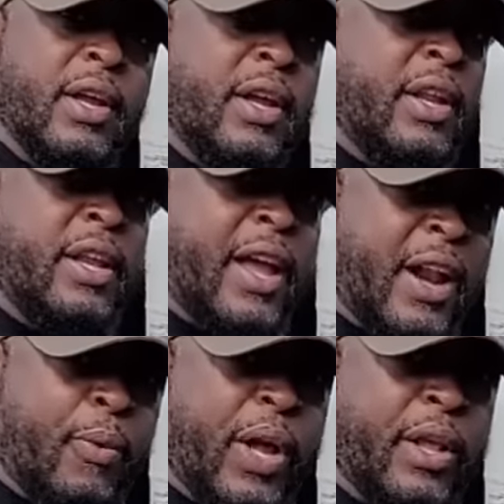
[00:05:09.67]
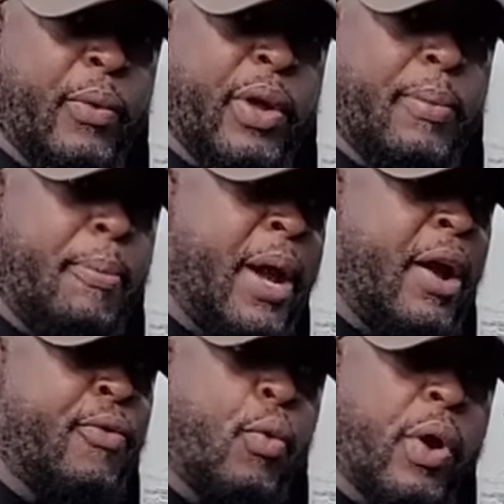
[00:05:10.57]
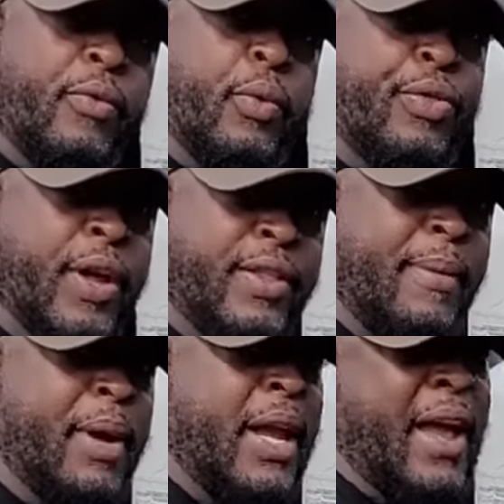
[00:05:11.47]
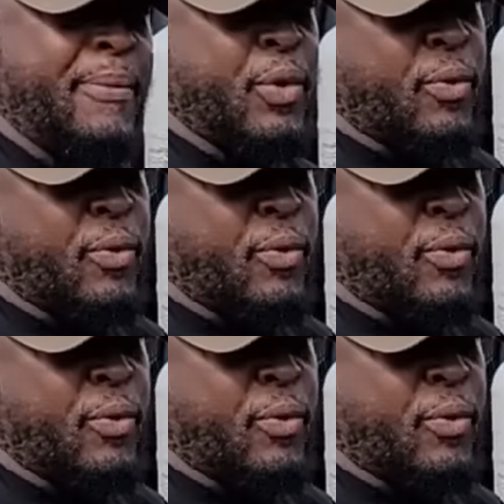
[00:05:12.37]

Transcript: in any kind of way that we could prepare for whatever we think that may happen or